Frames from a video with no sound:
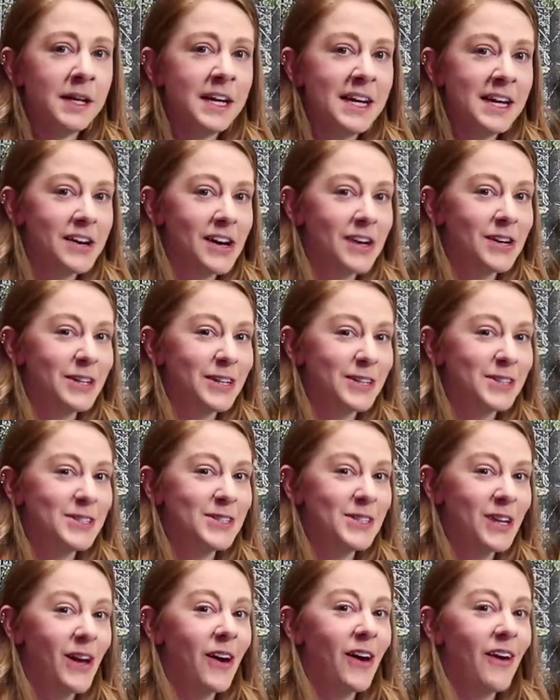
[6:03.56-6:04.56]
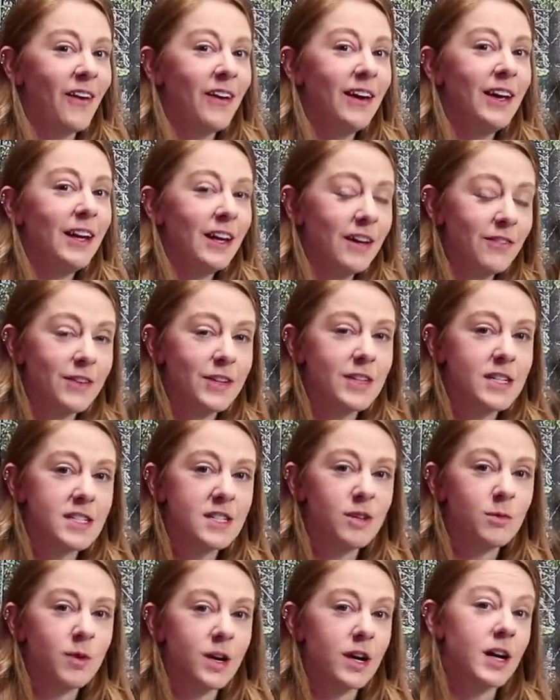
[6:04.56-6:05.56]
here, so if it
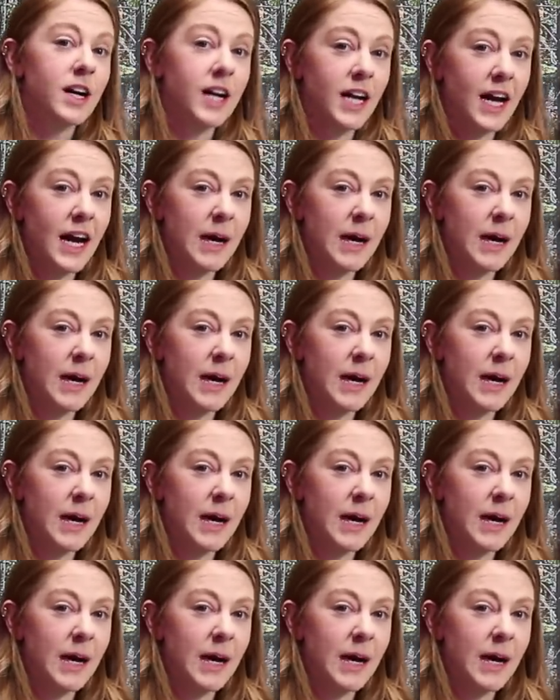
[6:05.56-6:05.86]
doesn't work,